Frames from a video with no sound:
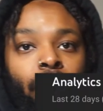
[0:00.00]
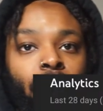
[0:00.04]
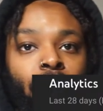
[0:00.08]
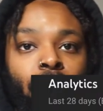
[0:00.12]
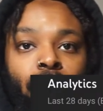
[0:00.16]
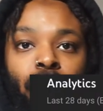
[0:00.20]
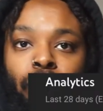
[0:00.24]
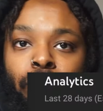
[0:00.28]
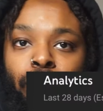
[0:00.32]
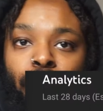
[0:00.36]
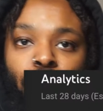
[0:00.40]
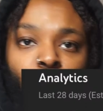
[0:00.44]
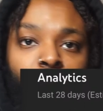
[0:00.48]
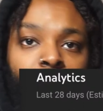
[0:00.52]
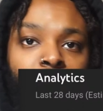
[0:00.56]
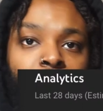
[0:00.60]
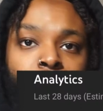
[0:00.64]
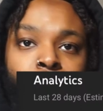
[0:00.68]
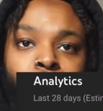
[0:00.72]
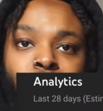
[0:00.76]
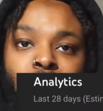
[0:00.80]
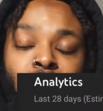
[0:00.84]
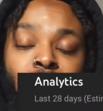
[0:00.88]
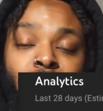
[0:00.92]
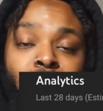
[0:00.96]

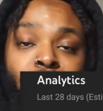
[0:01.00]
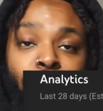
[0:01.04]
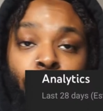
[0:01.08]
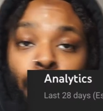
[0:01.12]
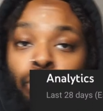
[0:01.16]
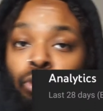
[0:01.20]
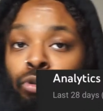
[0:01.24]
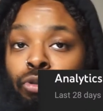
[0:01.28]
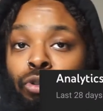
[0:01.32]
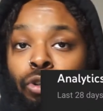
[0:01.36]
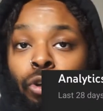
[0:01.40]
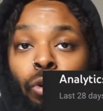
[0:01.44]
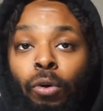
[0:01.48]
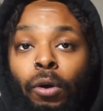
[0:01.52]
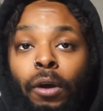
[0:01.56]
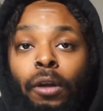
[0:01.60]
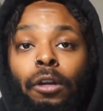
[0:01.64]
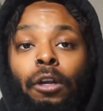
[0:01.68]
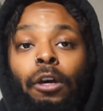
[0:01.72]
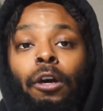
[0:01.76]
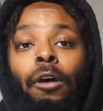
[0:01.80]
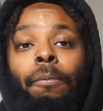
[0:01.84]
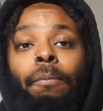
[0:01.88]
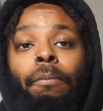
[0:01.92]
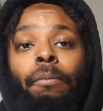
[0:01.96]
subscribers and views going
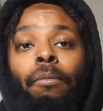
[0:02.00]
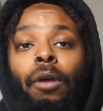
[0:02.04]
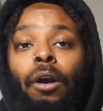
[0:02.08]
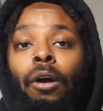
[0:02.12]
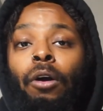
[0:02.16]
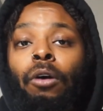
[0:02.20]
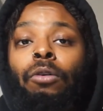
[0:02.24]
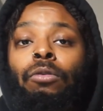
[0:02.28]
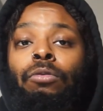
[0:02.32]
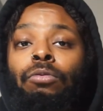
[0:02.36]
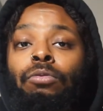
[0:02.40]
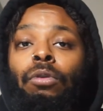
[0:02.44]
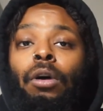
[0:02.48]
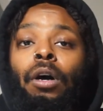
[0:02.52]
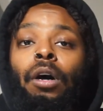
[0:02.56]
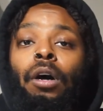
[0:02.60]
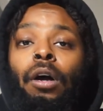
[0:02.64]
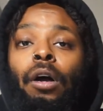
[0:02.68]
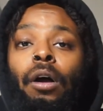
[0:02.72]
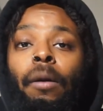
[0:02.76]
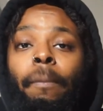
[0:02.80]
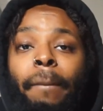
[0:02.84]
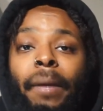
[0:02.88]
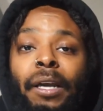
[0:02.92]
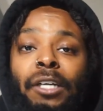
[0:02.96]
up, bro,
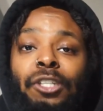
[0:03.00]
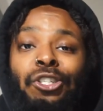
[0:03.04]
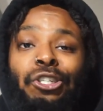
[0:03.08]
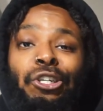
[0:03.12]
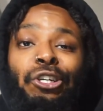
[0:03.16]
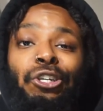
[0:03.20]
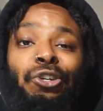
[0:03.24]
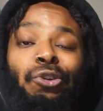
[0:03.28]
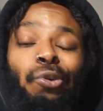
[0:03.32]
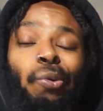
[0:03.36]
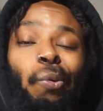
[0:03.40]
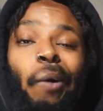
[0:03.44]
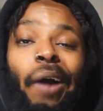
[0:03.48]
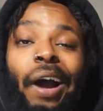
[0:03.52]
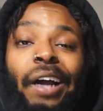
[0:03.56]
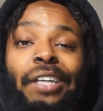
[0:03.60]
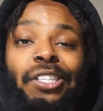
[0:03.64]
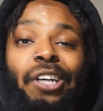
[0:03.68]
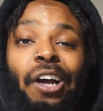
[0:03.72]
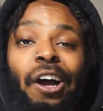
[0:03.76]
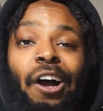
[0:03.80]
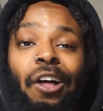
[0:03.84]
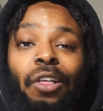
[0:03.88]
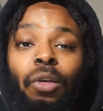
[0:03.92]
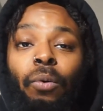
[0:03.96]
make sure you watch
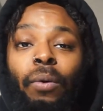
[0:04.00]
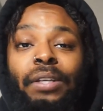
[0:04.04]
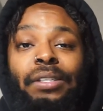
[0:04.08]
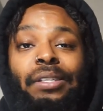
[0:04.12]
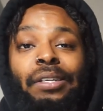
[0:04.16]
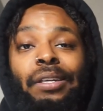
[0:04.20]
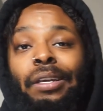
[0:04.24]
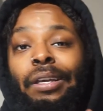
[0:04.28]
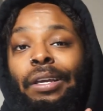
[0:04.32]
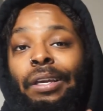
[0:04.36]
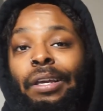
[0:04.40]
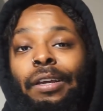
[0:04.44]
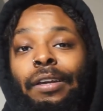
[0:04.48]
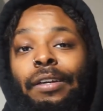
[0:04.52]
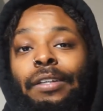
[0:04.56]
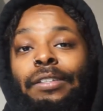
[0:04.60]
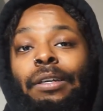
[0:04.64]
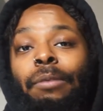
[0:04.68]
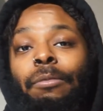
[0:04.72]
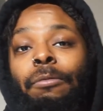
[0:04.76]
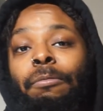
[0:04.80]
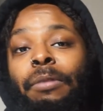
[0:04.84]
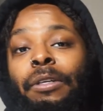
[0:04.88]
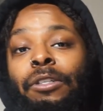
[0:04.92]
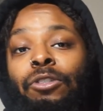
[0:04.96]
all the way to the end because
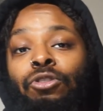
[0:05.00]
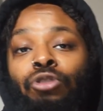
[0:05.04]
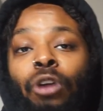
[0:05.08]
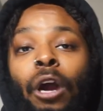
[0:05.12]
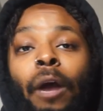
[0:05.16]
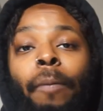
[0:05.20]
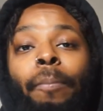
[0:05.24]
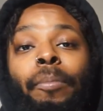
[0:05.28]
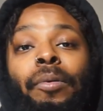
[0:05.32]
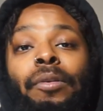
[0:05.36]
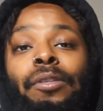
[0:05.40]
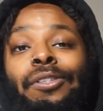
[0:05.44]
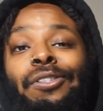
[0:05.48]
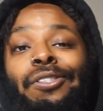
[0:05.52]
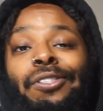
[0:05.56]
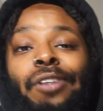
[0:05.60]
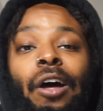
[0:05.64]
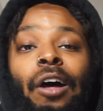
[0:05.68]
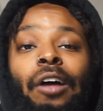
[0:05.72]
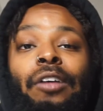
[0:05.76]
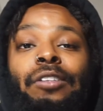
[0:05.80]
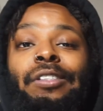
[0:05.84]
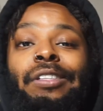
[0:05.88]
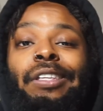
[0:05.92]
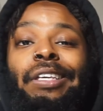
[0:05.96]
I'm gonna be dropping
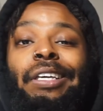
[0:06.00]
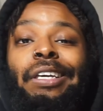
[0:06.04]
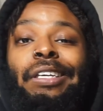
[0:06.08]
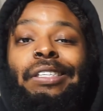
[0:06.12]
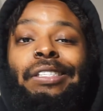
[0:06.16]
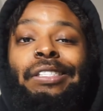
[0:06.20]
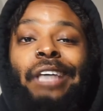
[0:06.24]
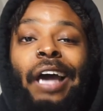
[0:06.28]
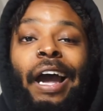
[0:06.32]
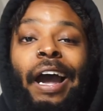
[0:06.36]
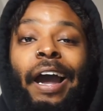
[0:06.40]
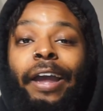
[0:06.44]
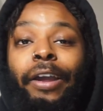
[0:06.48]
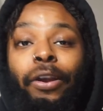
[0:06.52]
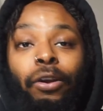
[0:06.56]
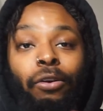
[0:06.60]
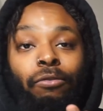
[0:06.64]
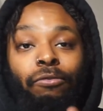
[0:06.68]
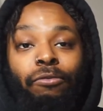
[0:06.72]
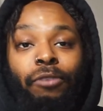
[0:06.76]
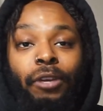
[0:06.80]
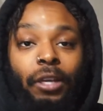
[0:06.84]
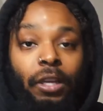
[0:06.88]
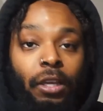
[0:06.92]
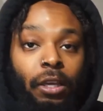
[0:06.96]
sauce the entire
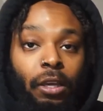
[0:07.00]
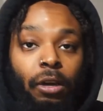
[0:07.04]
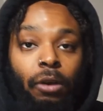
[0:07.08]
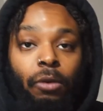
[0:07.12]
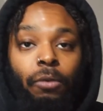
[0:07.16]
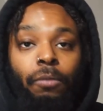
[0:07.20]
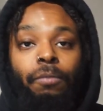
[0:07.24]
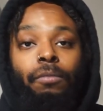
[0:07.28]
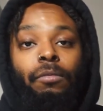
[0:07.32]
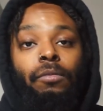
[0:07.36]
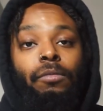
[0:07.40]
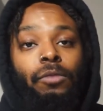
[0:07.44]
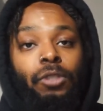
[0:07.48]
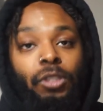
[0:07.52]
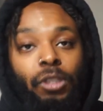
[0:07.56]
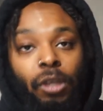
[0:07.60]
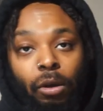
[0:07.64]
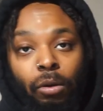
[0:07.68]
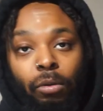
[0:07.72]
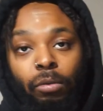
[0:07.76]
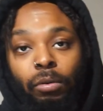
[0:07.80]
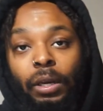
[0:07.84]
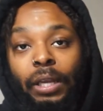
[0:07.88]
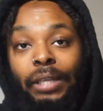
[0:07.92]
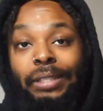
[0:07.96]
video. So
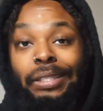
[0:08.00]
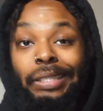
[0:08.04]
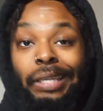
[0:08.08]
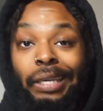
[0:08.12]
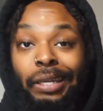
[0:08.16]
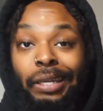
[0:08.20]
let's get